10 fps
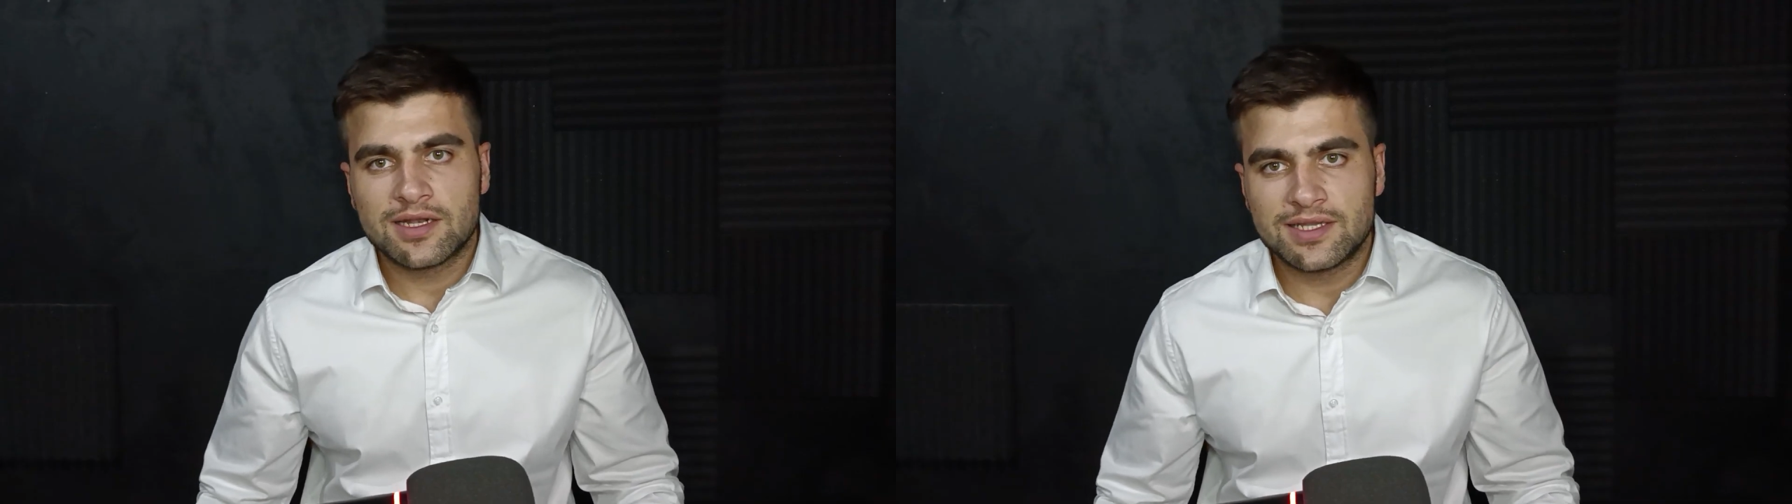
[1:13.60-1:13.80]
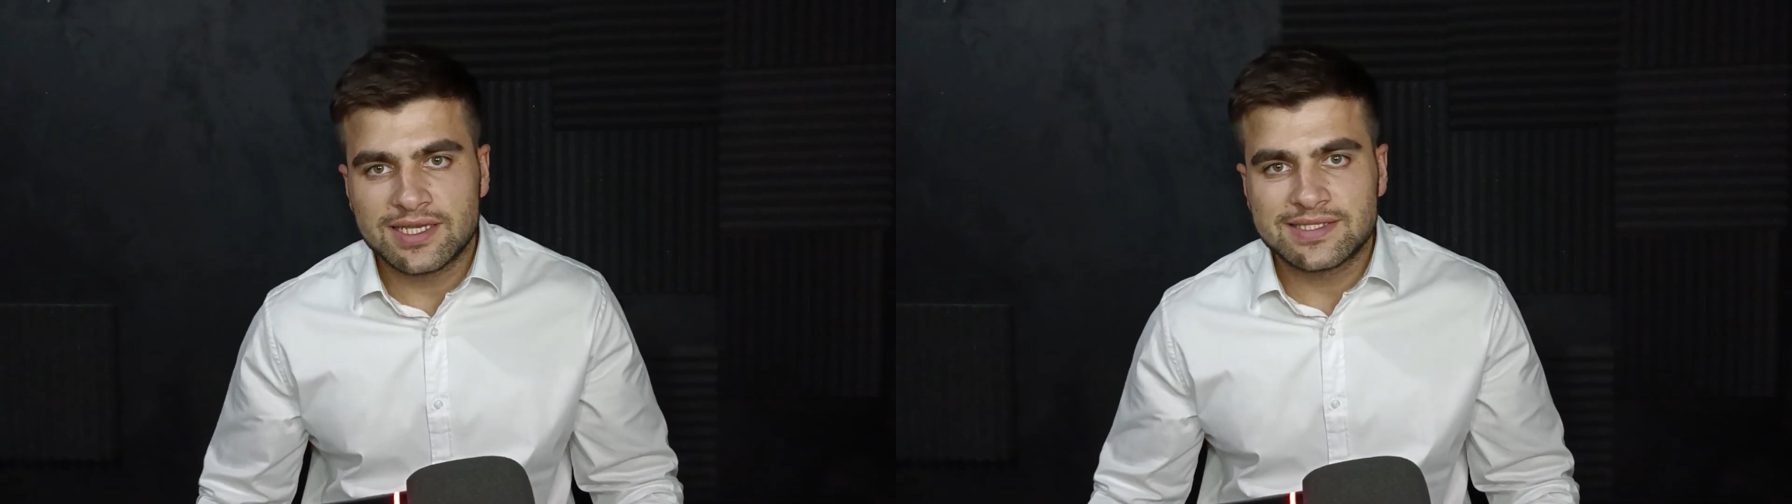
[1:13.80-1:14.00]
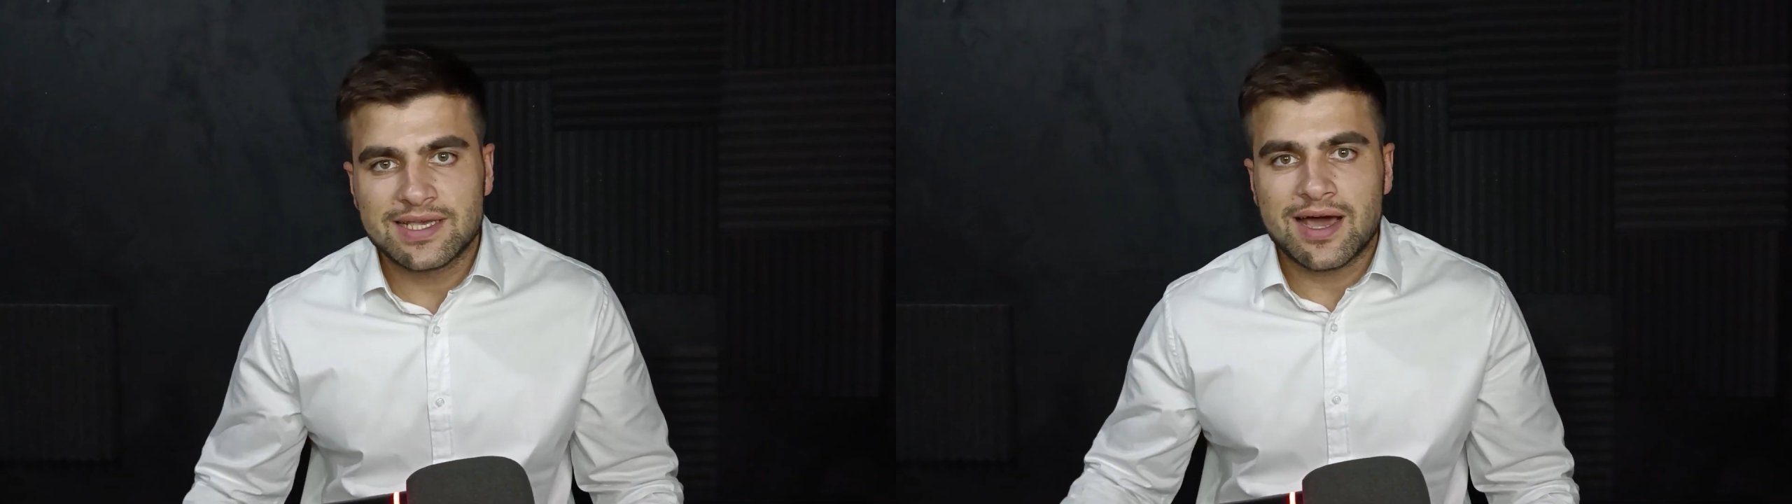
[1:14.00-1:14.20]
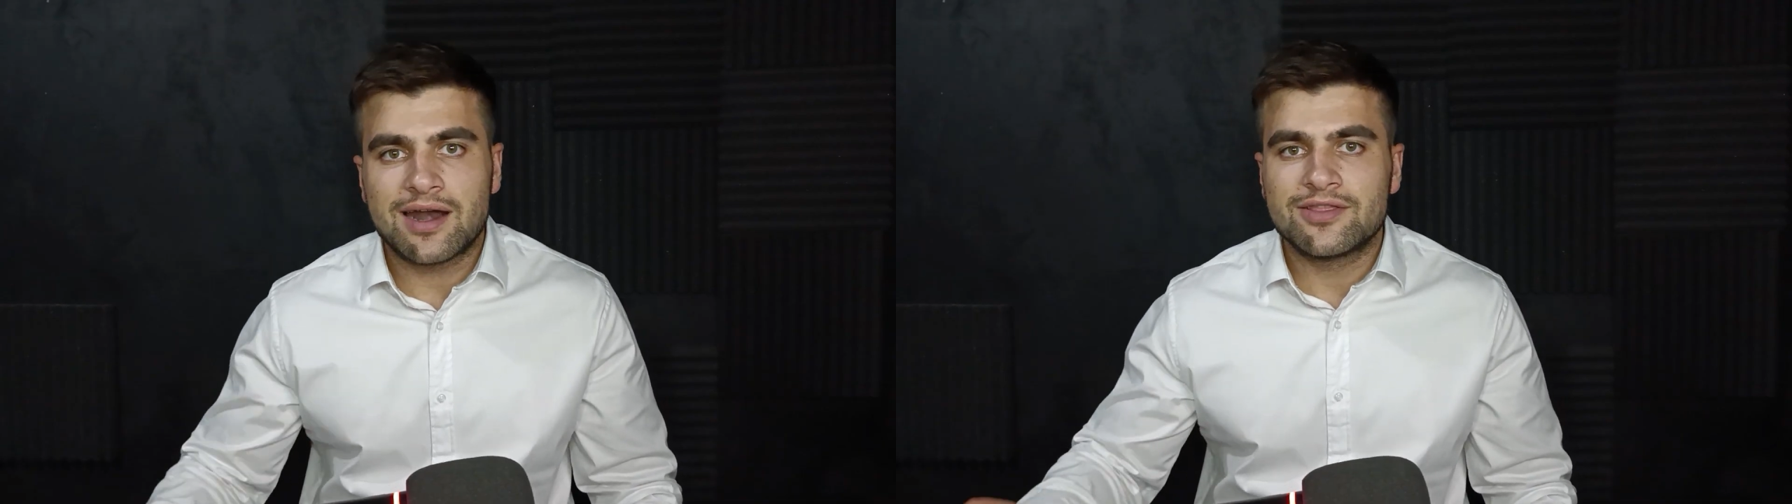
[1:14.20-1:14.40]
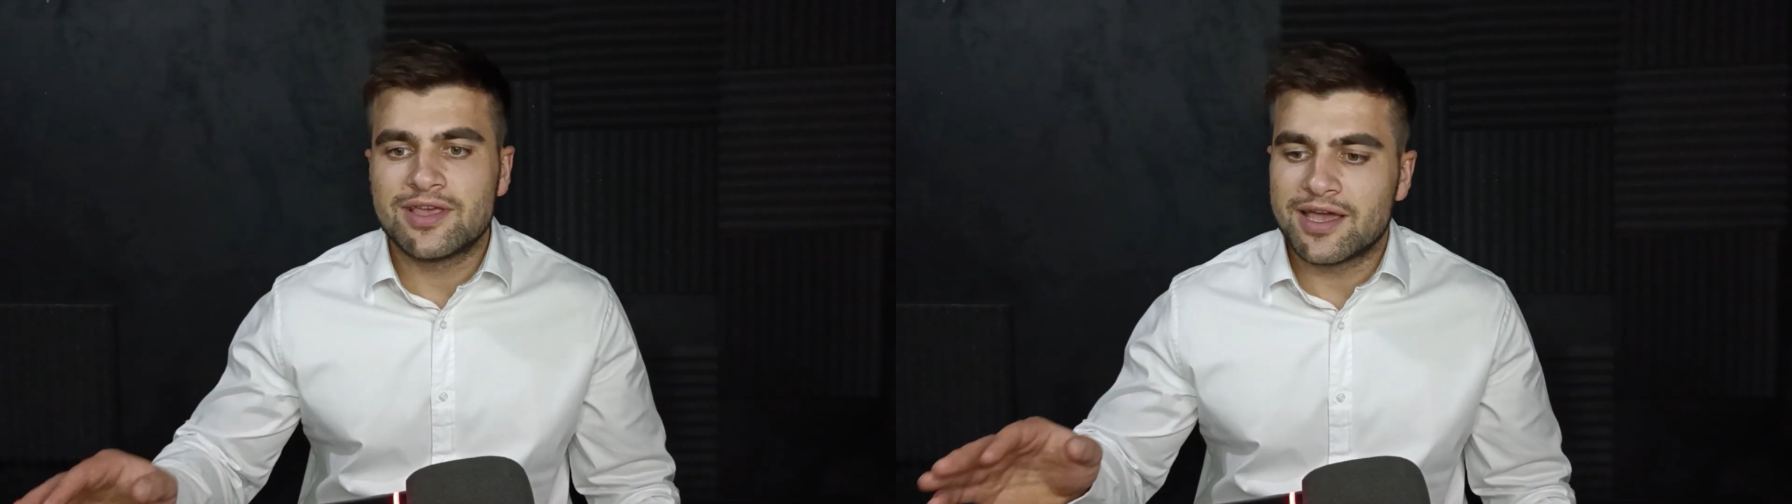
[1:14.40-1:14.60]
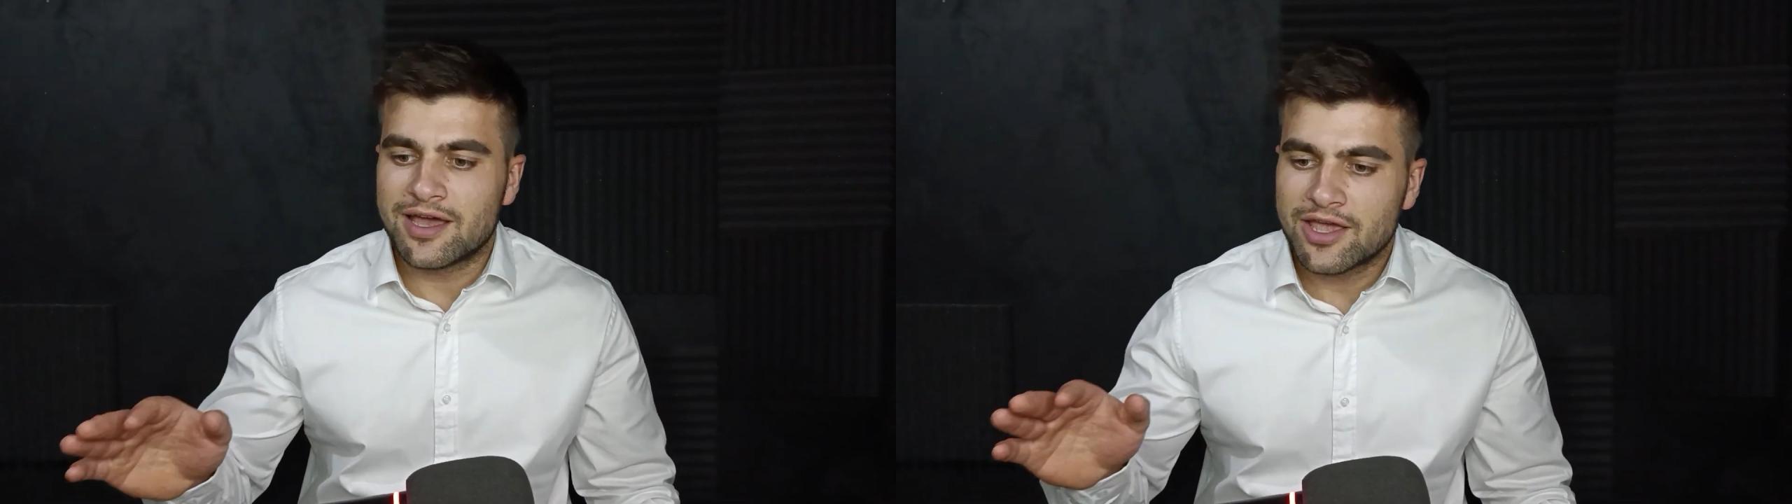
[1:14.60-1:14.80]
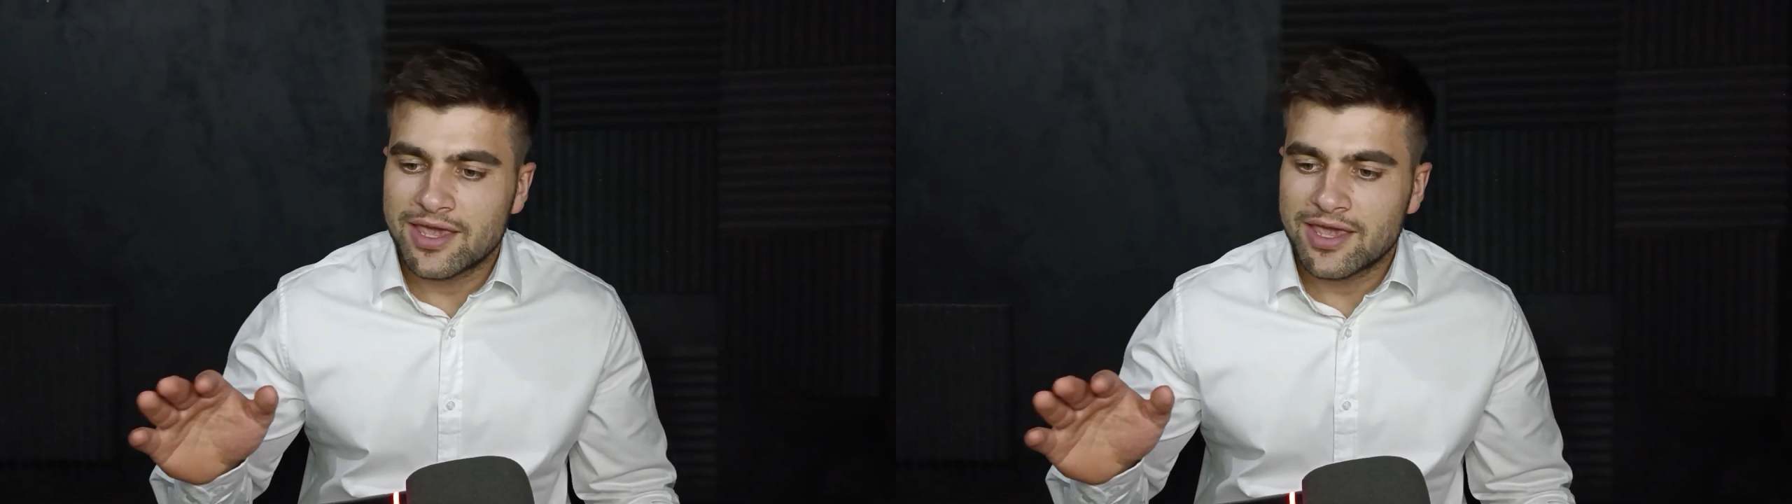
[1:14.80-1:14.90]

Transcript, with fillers: These are the